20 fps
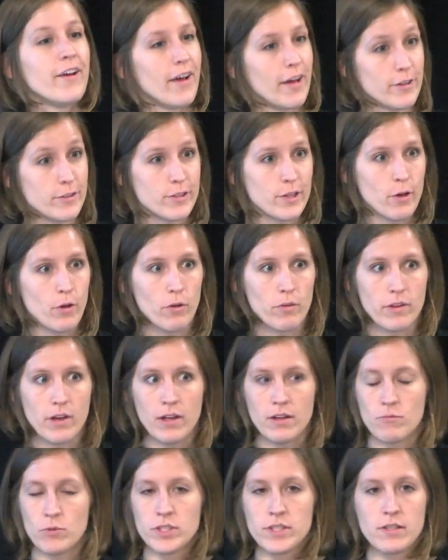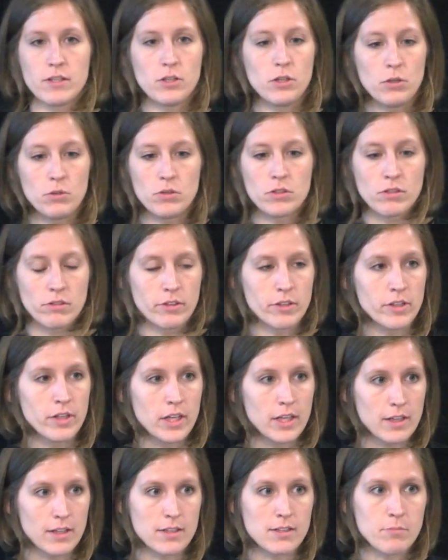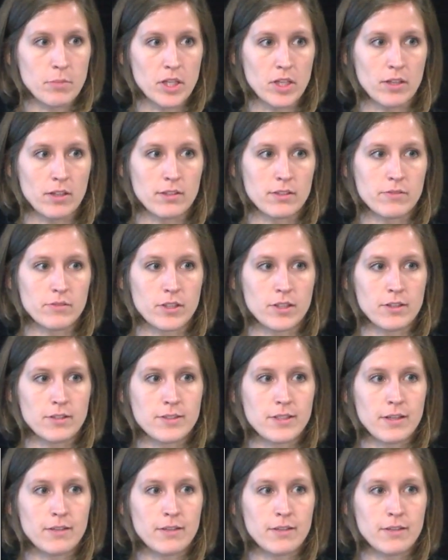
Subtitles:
And so that was a huge learning experience for us.